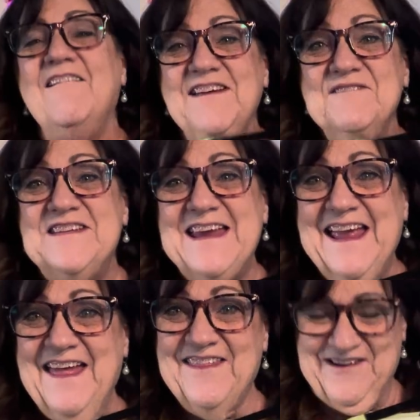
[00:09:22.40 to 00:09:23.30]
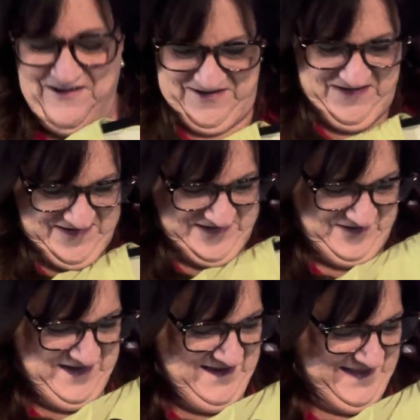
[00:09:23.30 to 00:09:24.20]
them together.
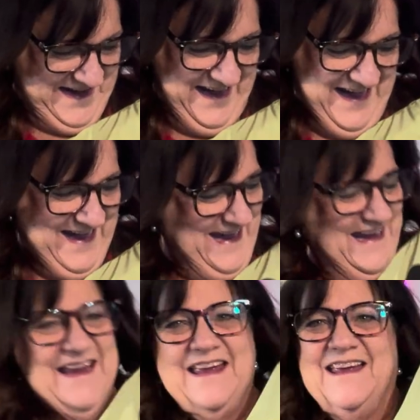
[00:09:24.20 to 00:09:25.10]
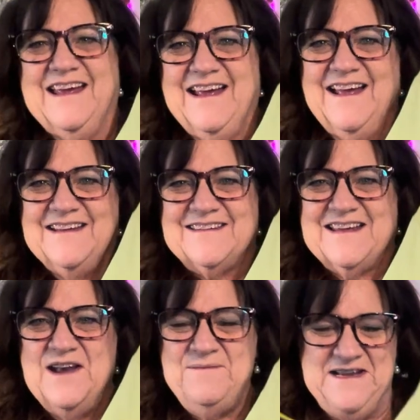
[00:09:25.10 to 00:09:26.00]
Don't you think? It's
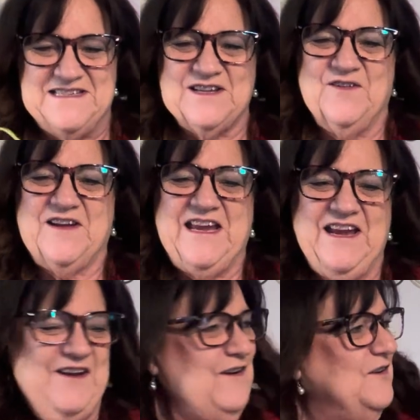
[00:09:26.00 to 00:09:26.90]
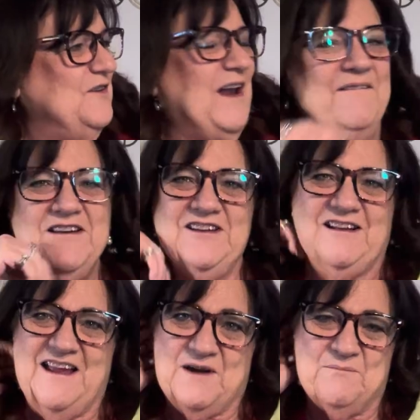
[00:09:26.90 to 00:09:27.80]
going to be so cute. I'm going to look
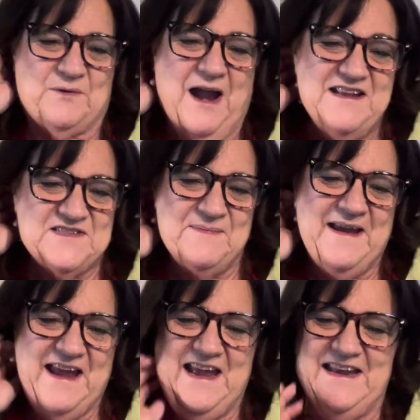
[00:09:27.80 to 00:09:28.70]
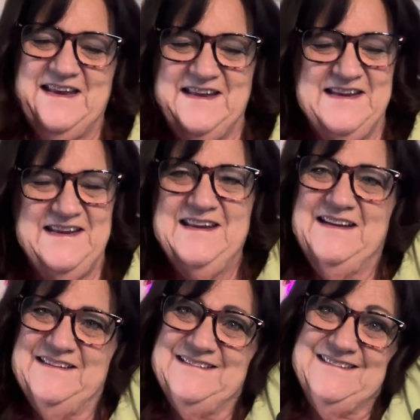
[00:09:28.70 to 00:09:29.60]
like a bridesmaid.
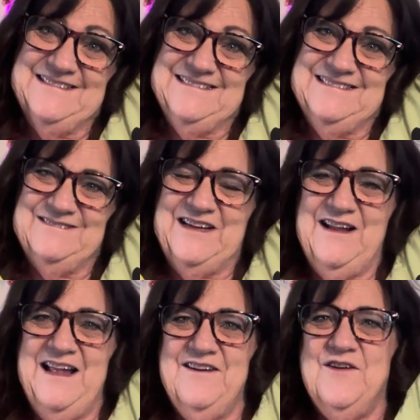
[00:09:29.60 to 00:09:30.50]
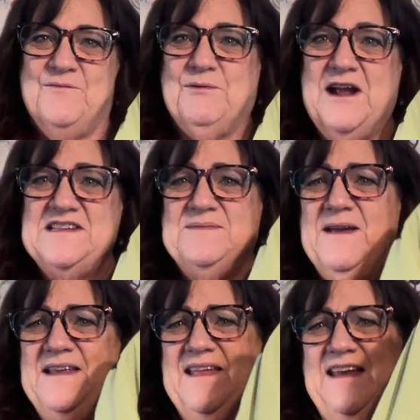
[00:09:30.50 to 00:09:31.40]
Well, I don't know if
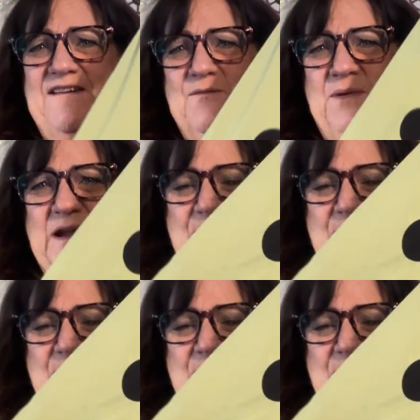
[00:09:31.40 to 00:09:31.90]
they'd ever pick a